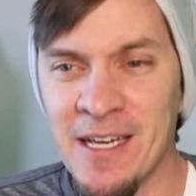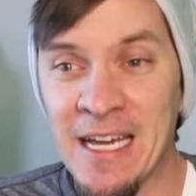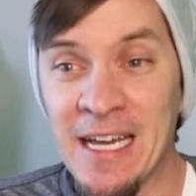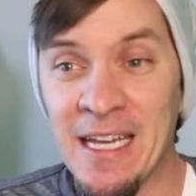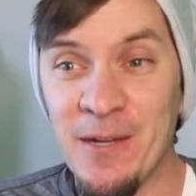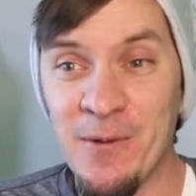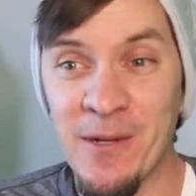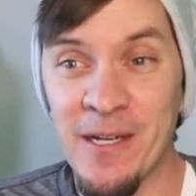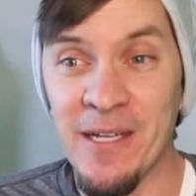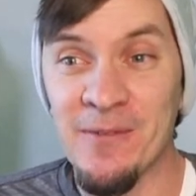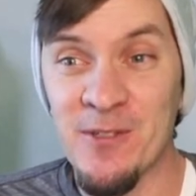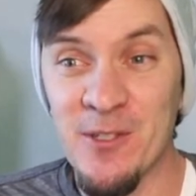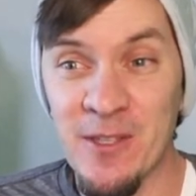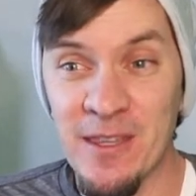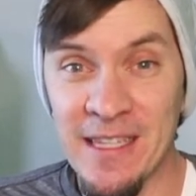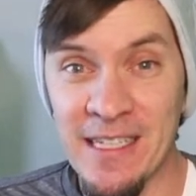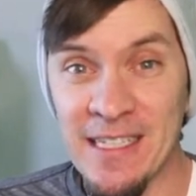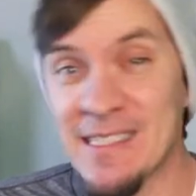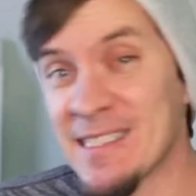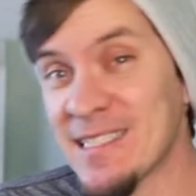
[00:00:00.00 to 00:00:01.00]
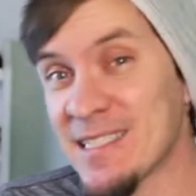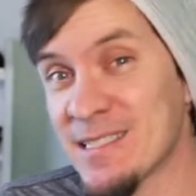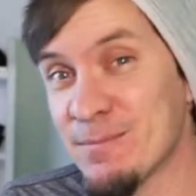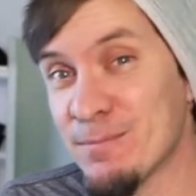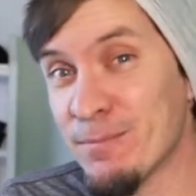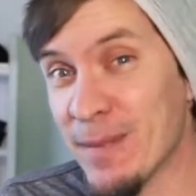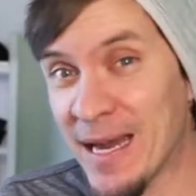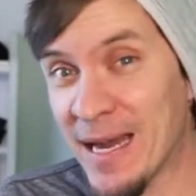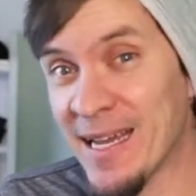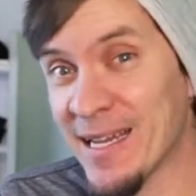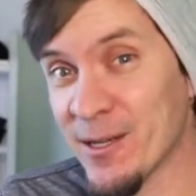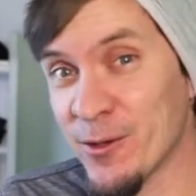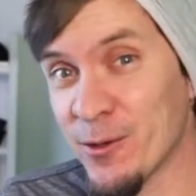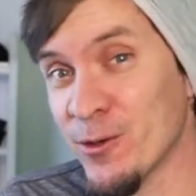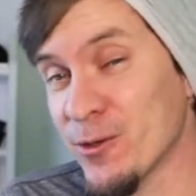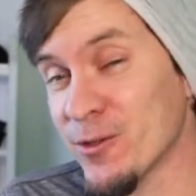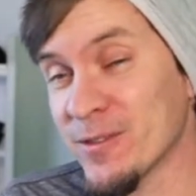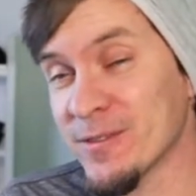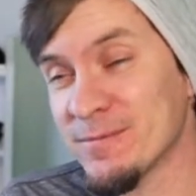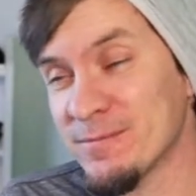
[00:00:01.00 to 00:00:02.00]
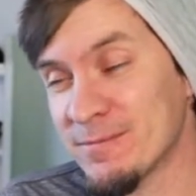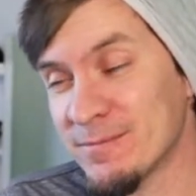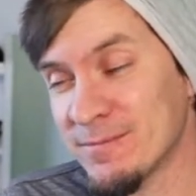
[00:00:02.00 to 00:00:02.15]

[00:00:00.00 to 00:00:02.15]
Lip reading: Anyway, so this is my goal.